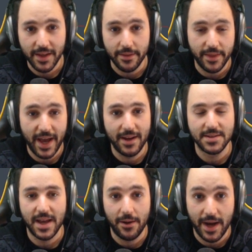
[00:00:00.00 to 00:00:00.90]
And that
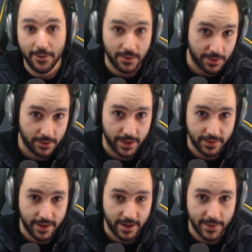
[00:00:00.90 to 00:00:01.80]
is how I would
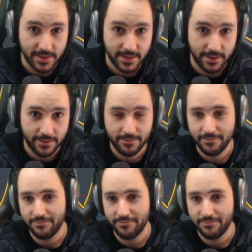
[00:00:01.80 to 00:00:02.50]
recreate the Iron Man sound.